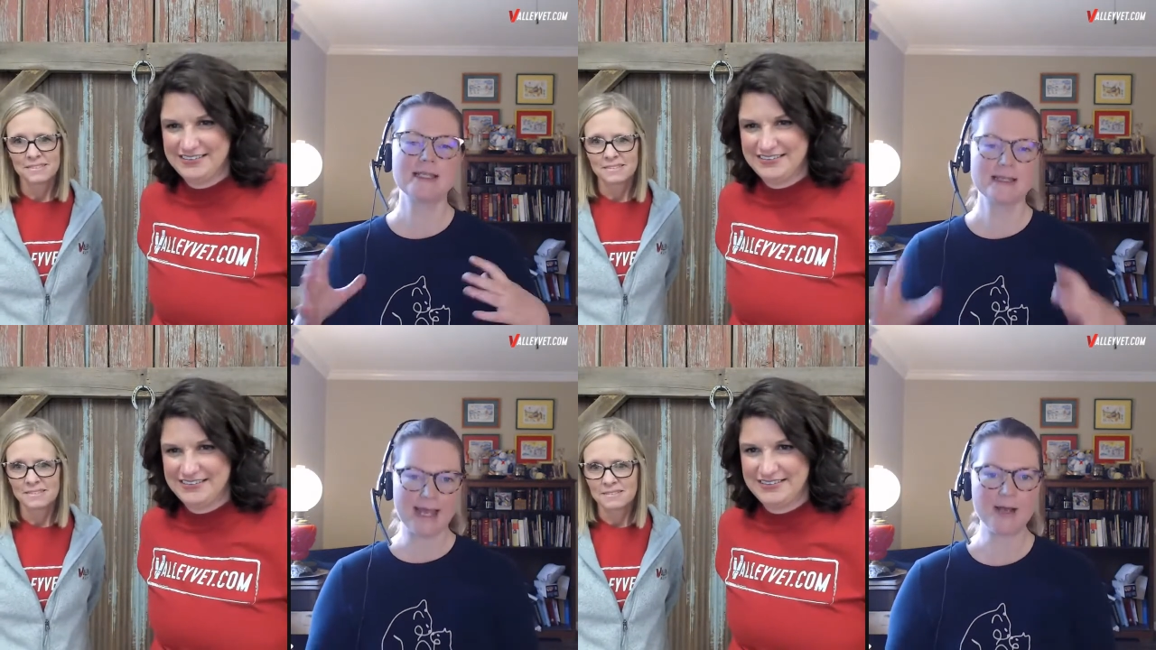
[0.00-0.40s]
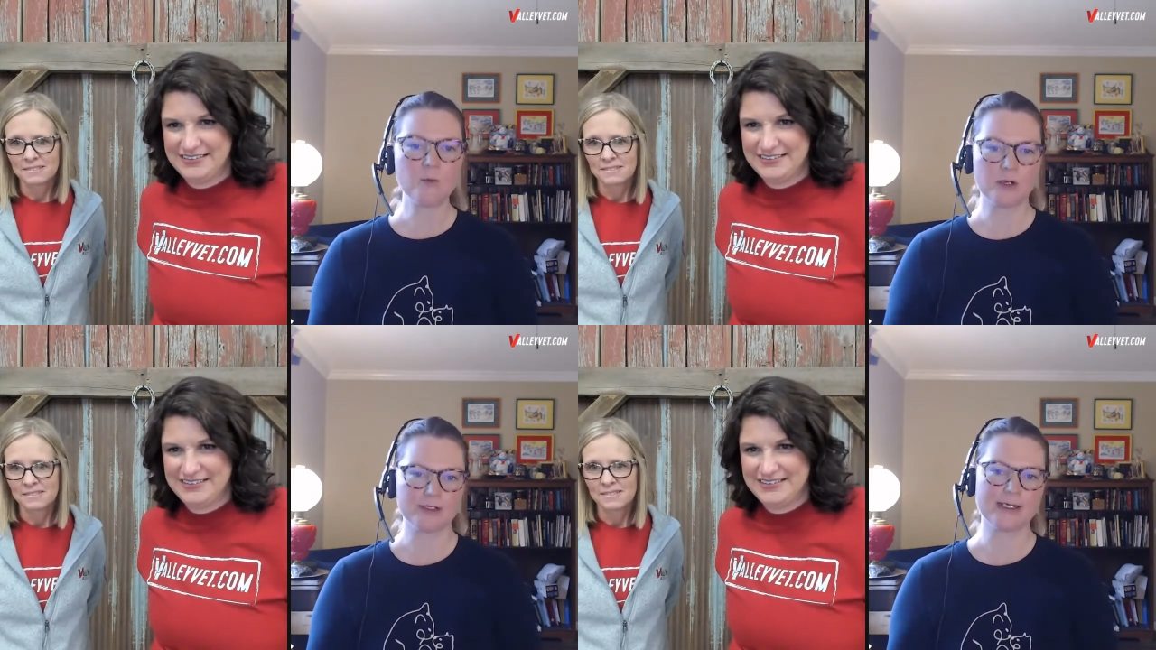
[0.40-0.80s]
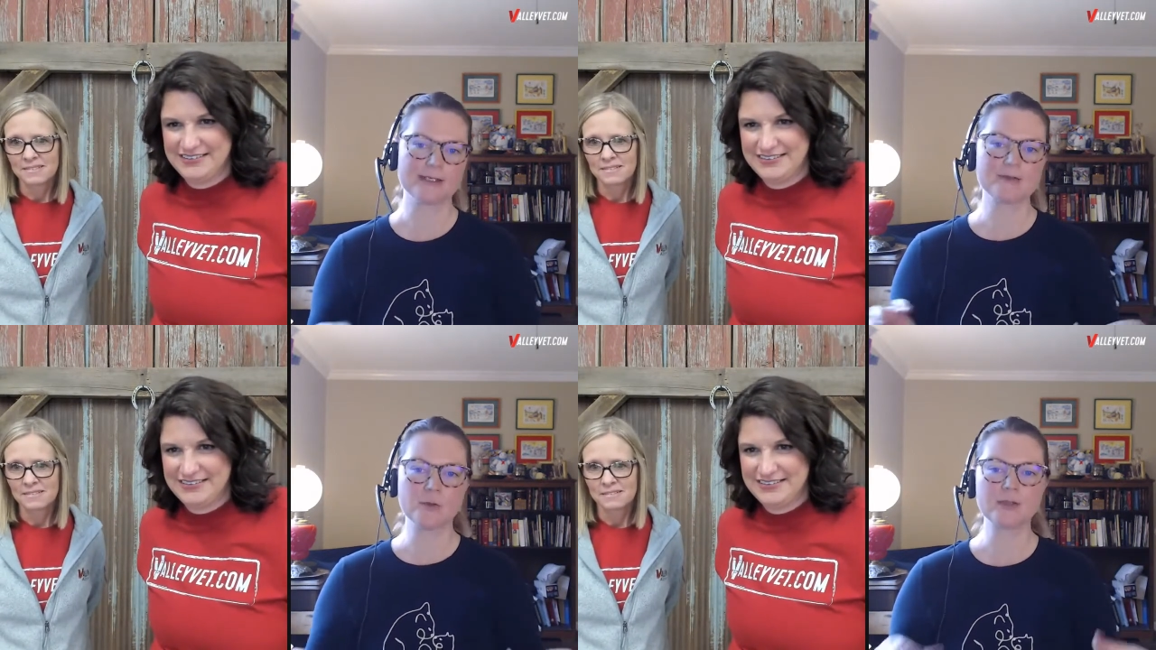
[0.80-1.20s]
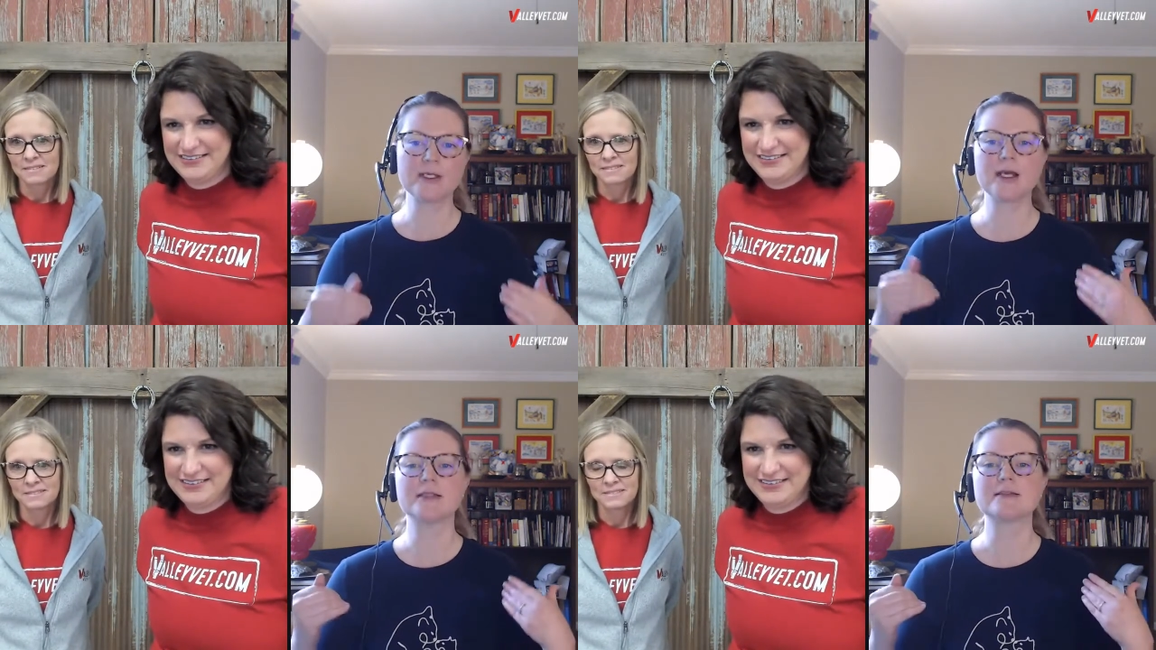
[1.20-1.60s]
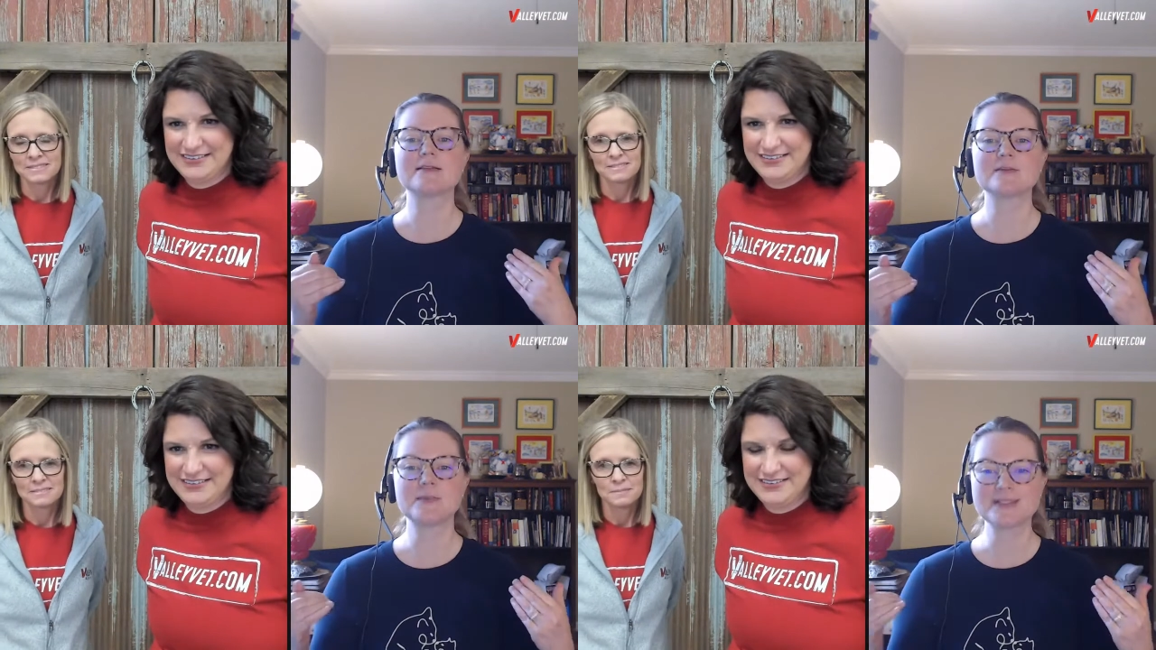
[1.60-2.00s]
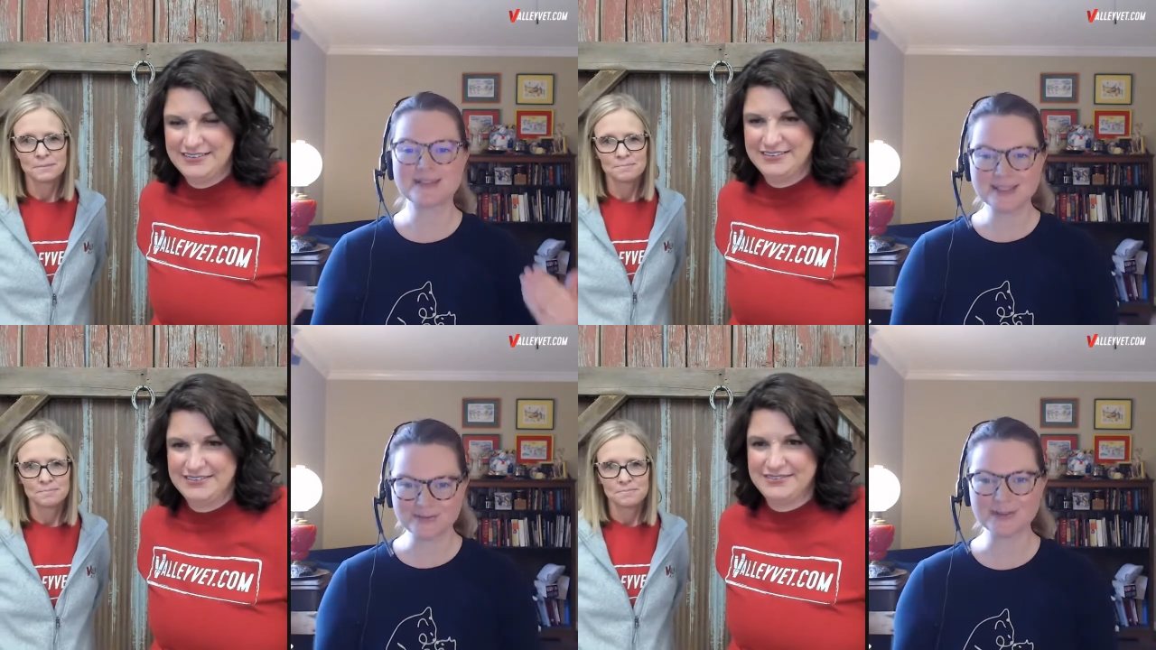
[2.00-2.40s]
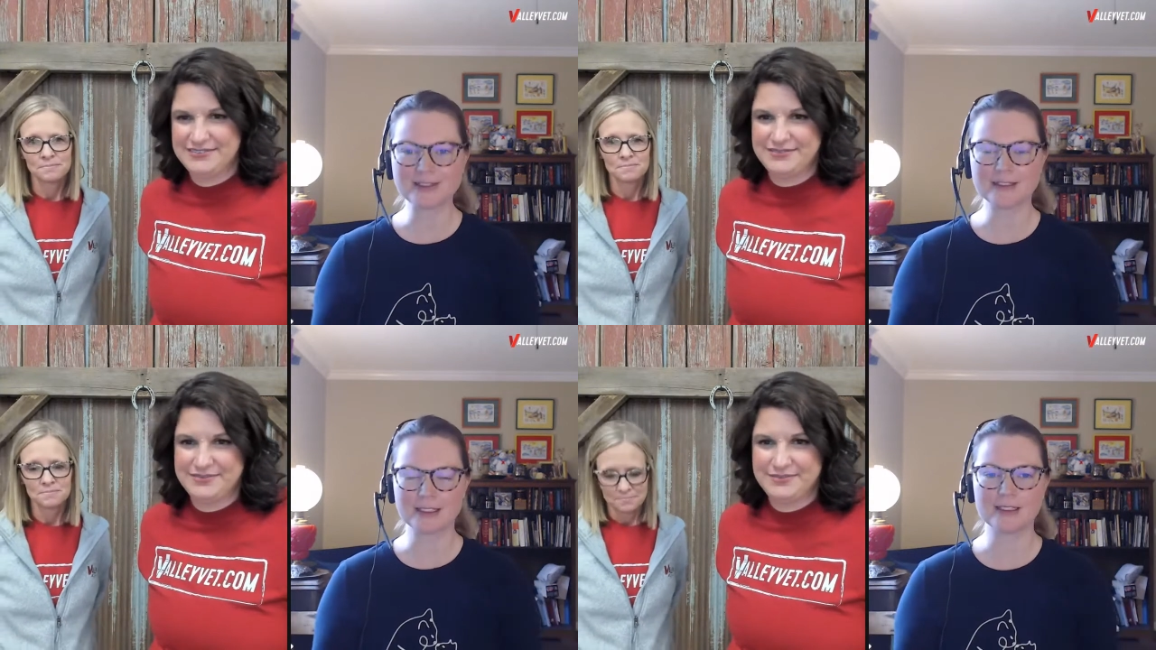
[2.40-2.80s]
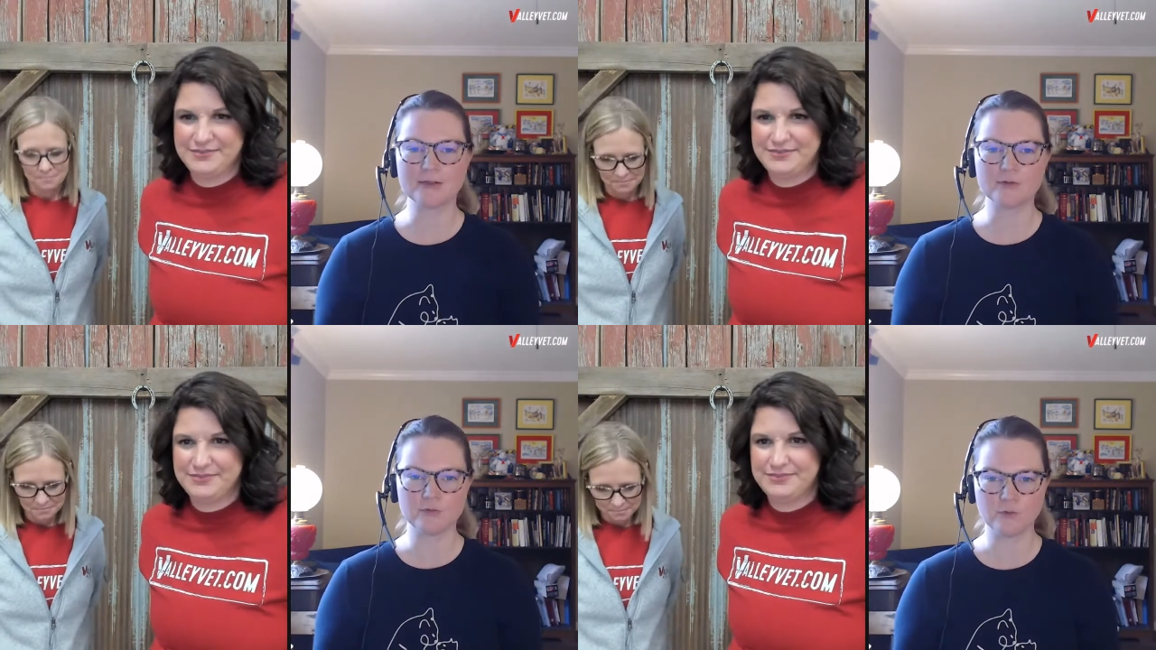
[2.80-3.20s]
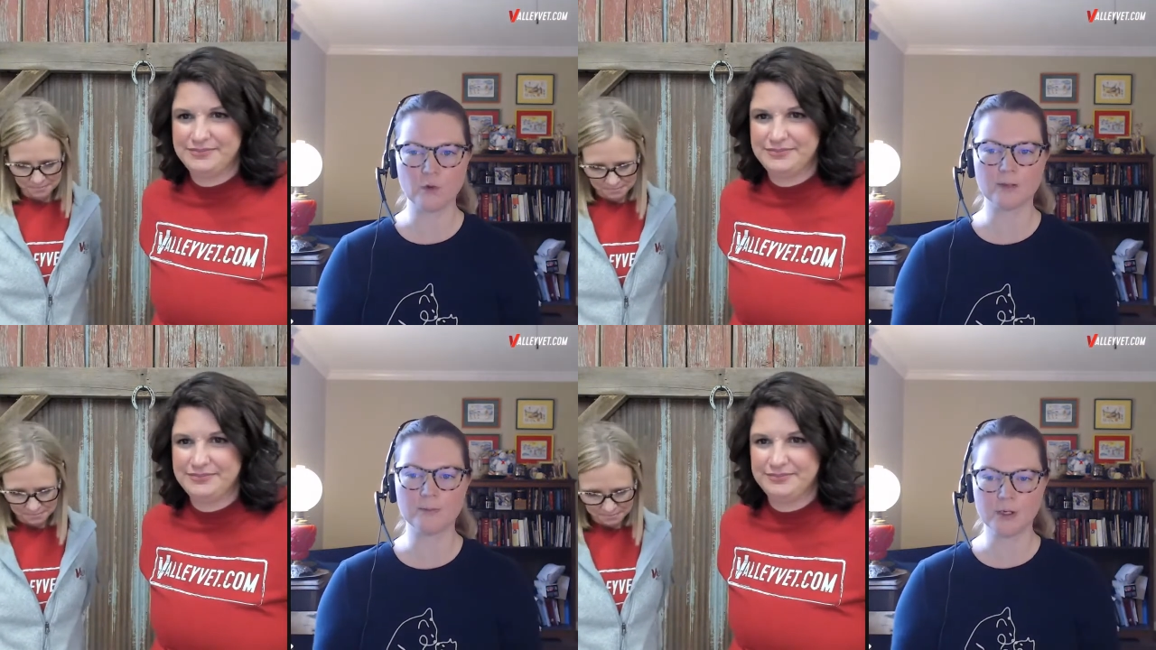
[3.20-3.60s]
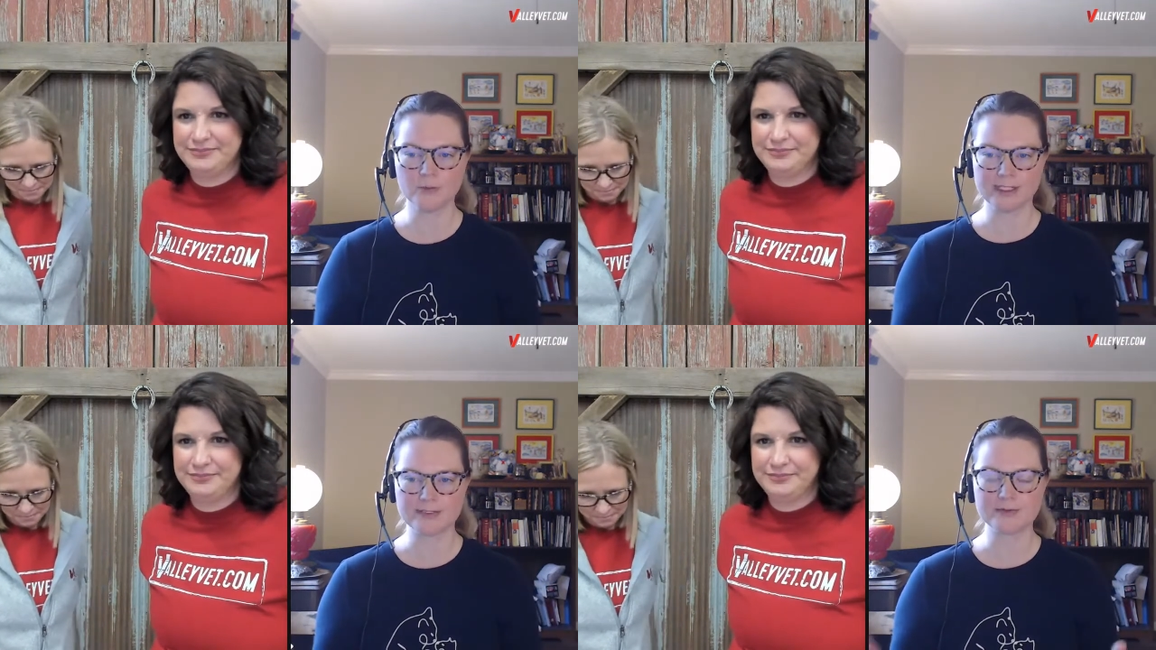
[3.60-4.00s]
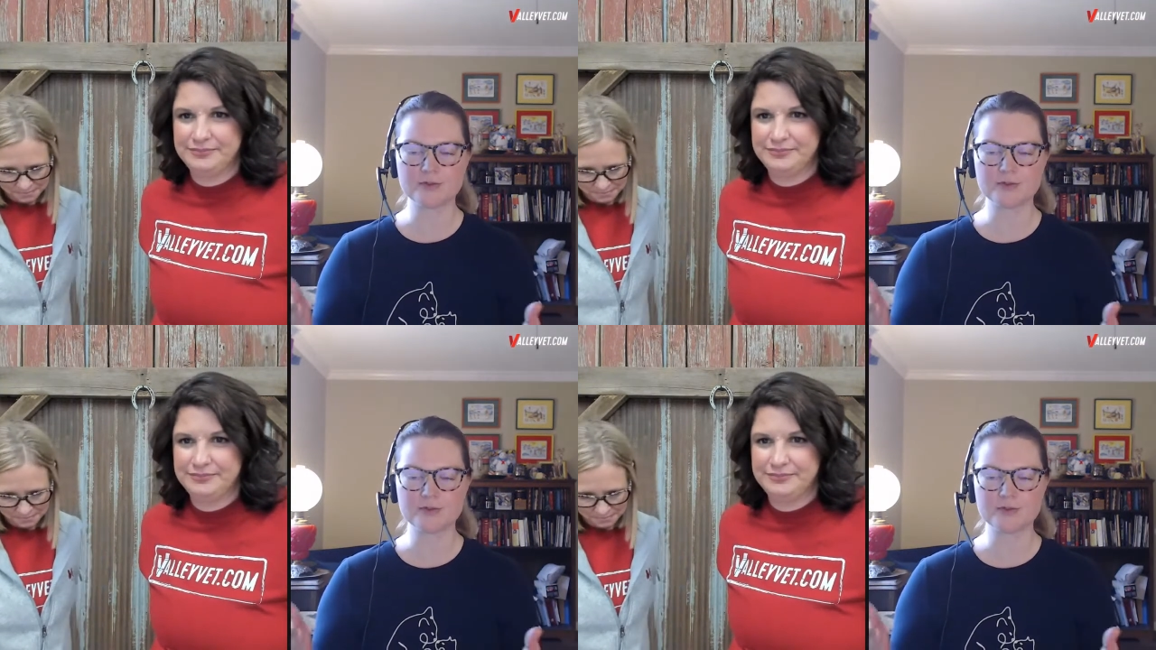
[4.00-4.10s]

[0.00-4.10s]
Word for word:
Speaker 1: that one is going to be cut specifically for ponies.